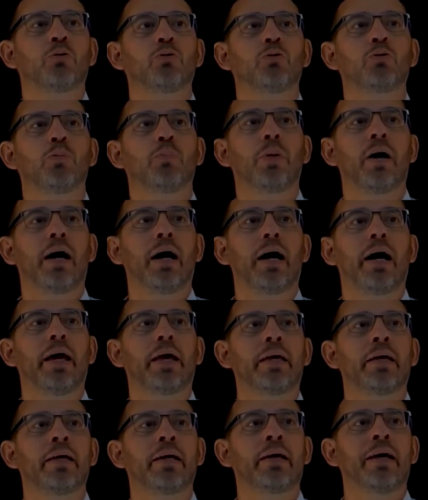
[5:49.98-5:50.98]
2
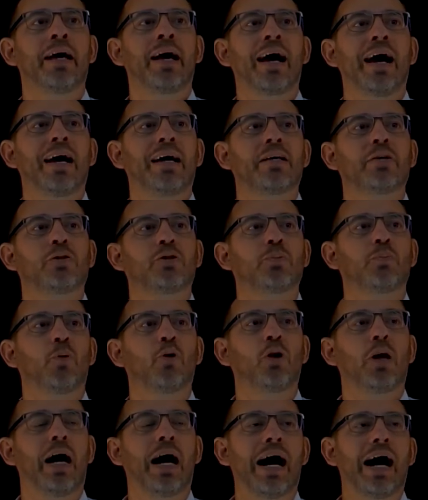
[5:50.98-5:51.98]
pi
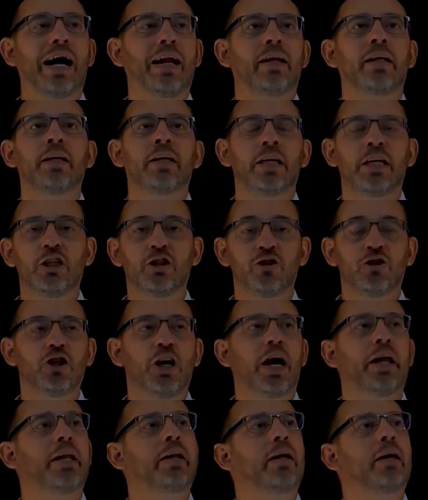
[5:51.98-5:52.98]
small r in
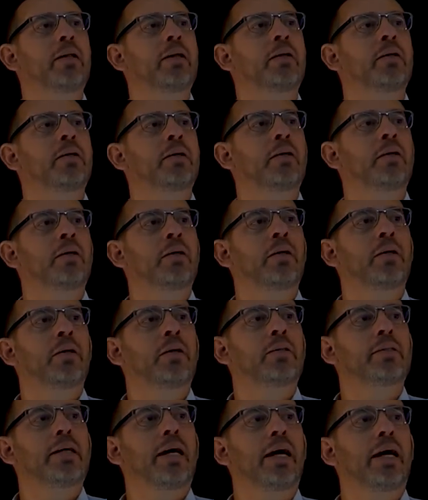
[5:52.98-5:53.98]
general
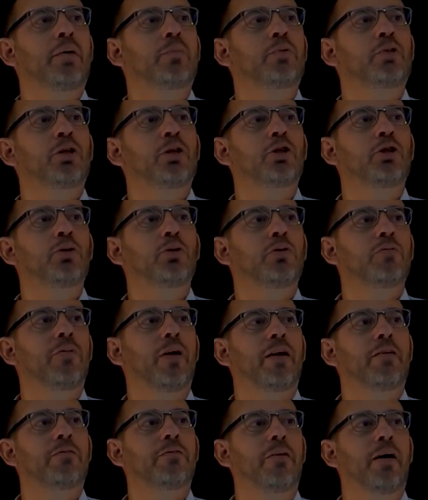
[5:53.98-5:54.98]
times u
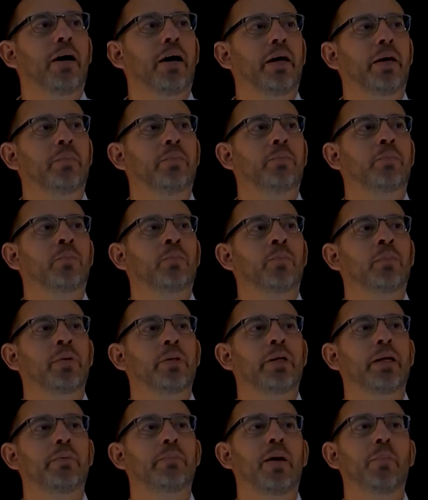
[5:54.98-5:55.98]
var phi.
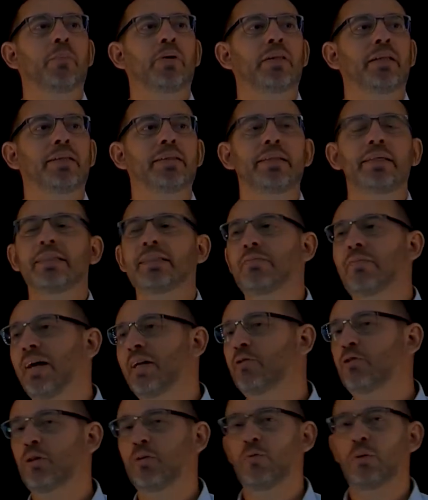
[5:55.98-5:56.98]
Remember that this
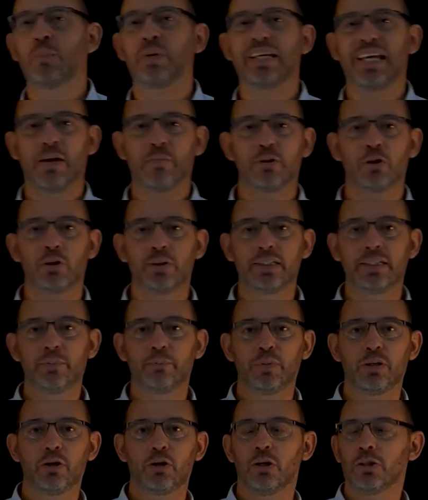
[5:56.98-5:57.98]
eventually will be capital D
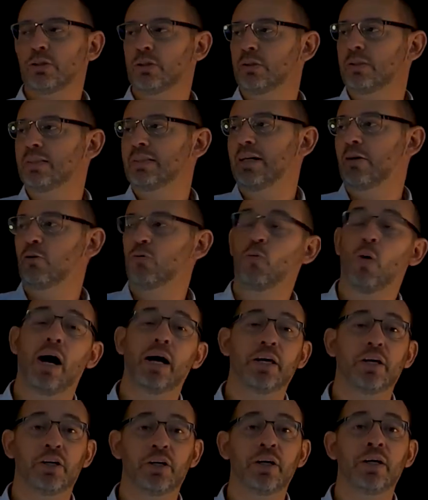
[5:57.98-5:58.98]
because the second
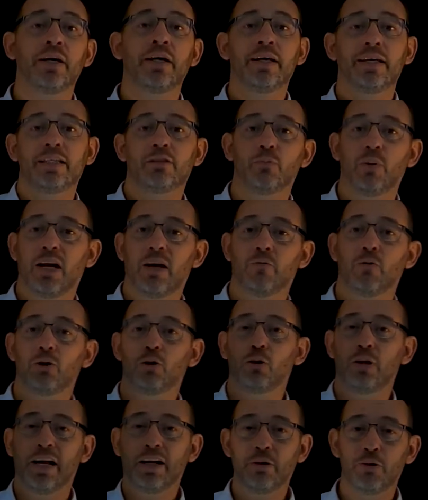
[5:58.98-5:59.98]
wire is where I want
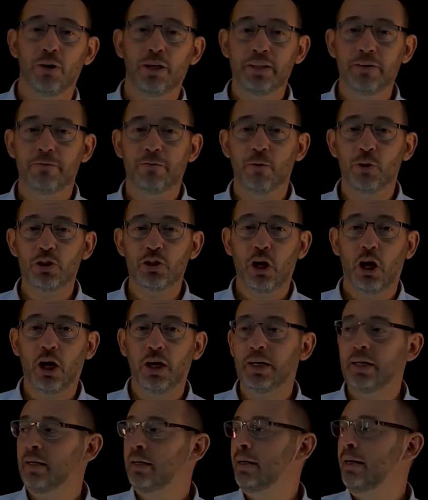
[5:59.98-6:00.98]
to calculate the force
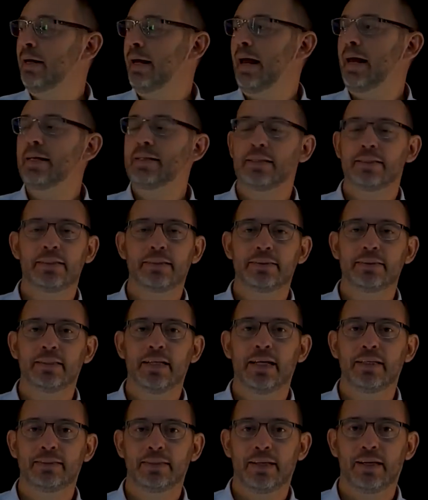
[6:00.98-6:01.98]
on, and it
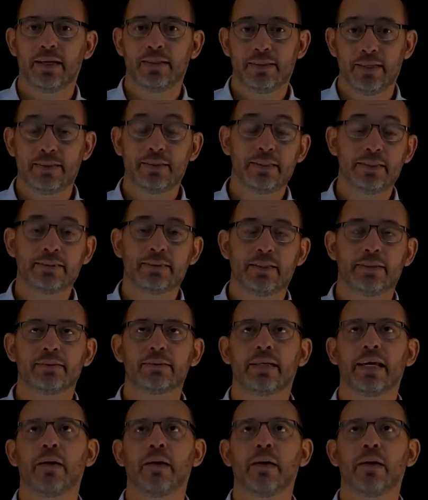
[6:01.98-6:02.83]
is at a distance